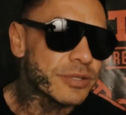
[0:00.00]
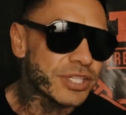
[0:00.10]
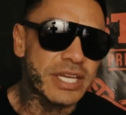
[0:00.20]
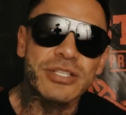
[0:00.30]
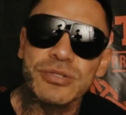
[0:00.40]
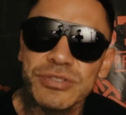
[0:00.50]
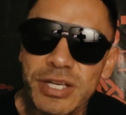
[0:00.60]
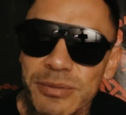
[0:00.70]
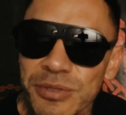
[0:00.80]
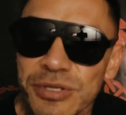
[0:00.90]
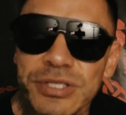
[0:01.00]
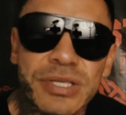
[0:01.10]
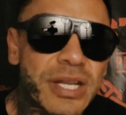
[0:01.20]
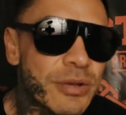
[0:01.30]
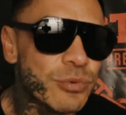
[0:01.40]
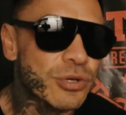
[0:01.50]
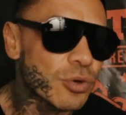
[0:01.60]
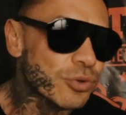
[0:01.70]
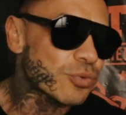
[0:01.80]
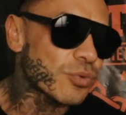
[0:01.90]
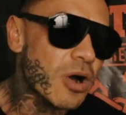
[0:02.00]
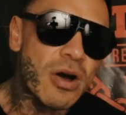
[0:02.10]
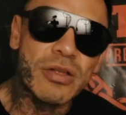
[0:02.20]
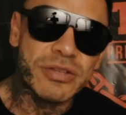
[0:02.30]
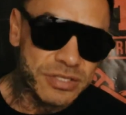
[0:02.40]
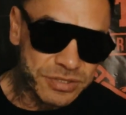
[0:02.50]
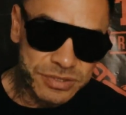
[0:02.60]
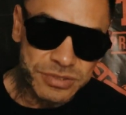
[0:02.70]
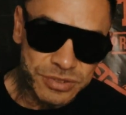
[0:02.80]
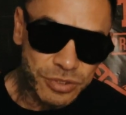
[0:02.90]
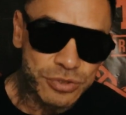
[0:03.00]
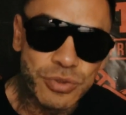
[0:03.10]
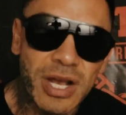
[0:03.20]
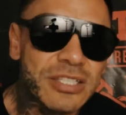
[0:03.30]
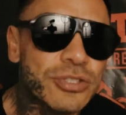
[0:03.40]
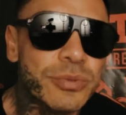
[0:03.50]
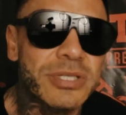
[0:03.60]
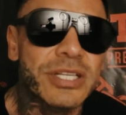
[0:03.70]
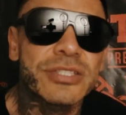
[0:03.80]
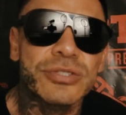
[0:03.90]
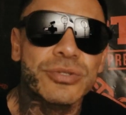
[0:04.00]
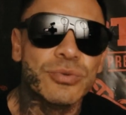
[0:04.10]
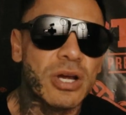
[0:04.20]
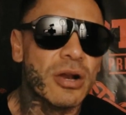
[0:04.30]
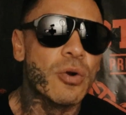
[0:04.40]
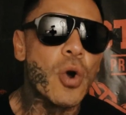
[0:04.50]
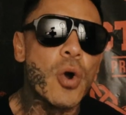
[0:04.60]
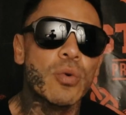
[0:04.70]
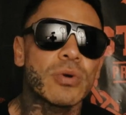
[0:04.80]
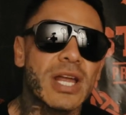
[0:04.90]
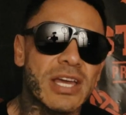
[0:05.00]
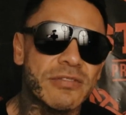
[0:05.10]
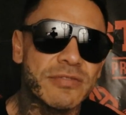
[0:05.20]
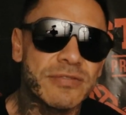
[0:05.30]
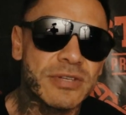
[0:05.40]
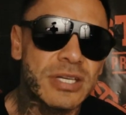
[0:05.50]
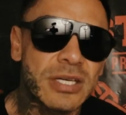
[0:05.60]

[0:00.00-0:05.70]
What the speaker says: dangerous neighborhoods, and we go through all these, you know, trials and tribulations throughout our whole life.